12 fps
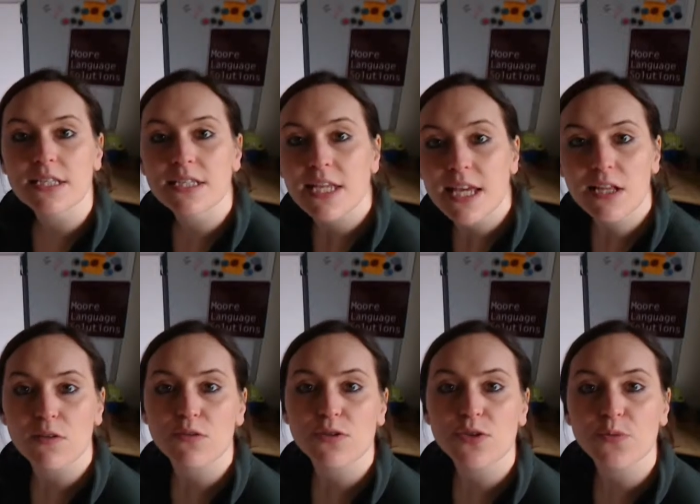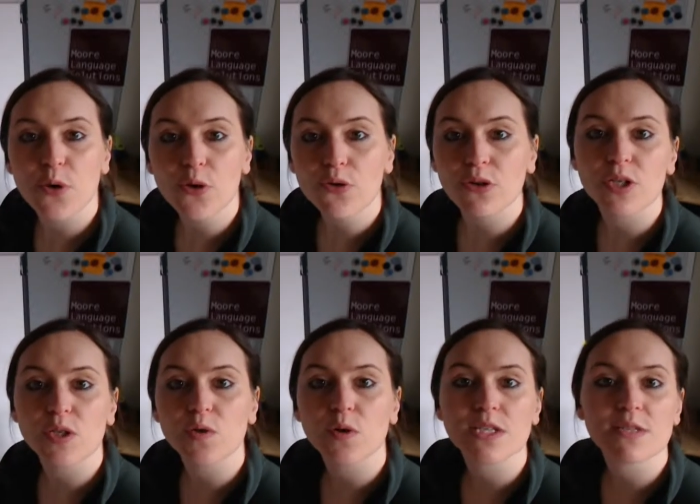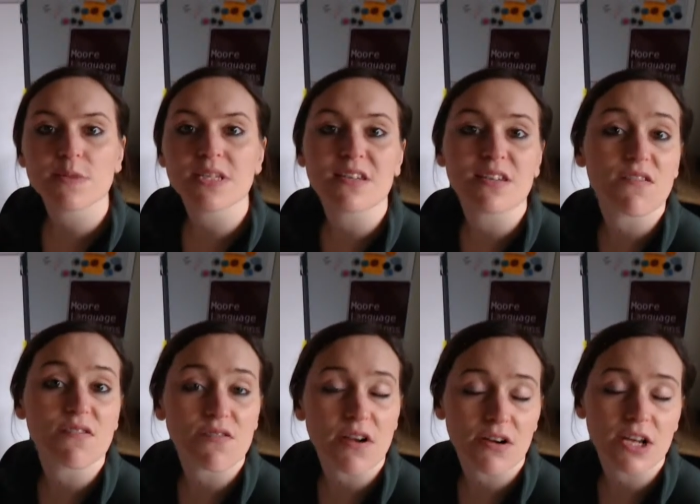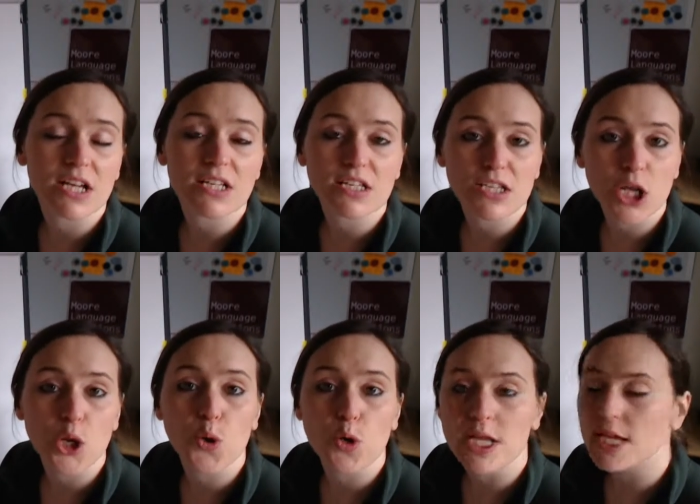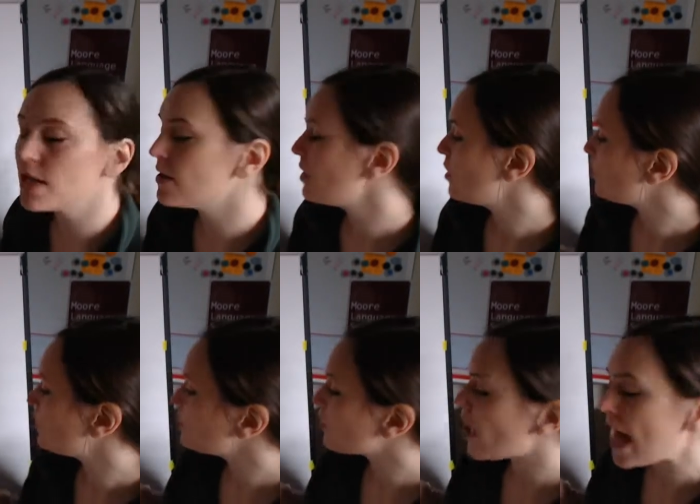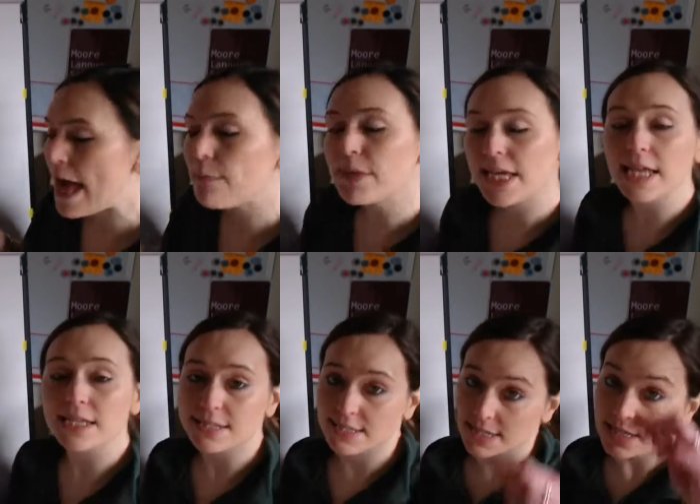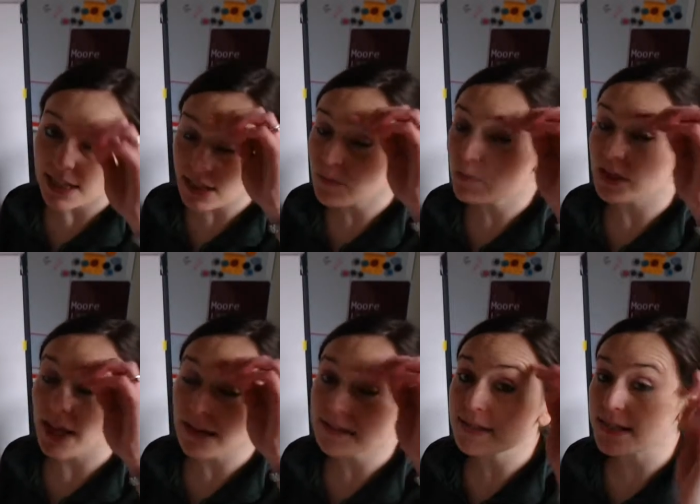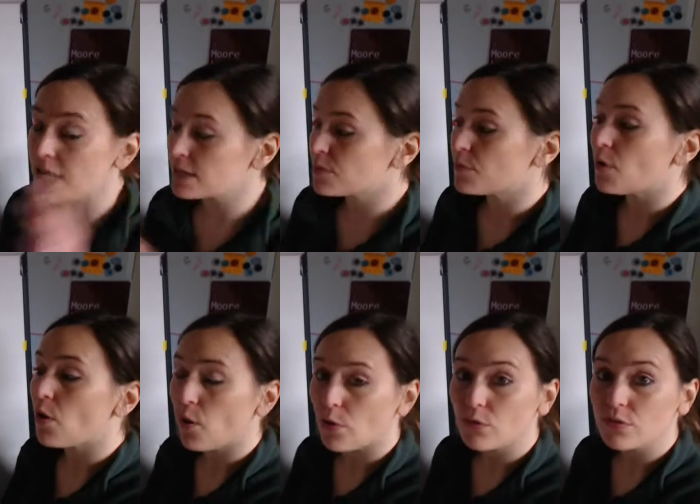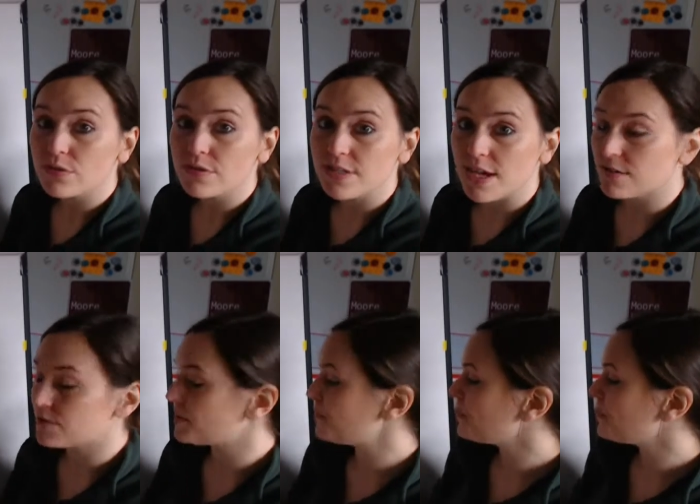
très lentement, you are speaking very slowly. When you've got M E N T, then you pronounce that en sound.